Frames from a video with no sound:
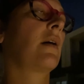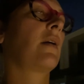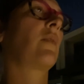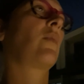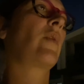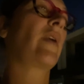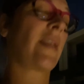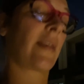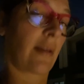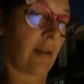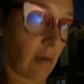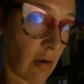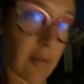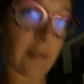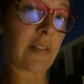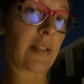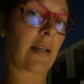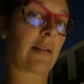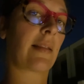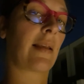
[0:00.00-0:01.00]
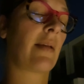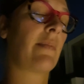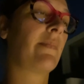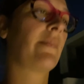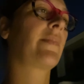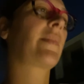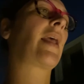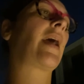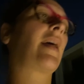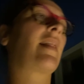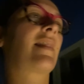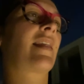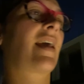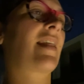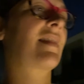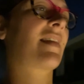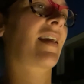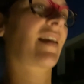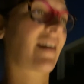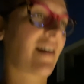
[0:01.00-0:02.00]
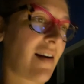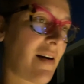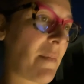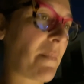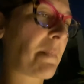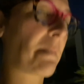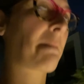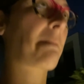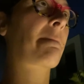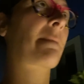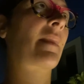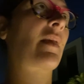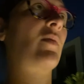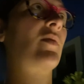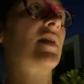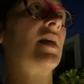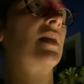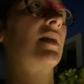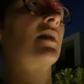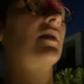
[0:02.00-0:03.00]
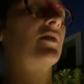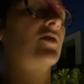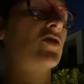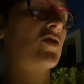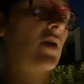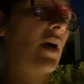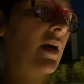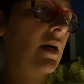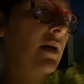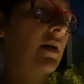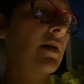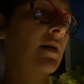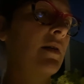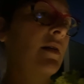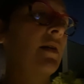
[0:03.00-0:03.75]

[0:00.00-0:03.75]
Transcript: we contact them and then they come with a little truck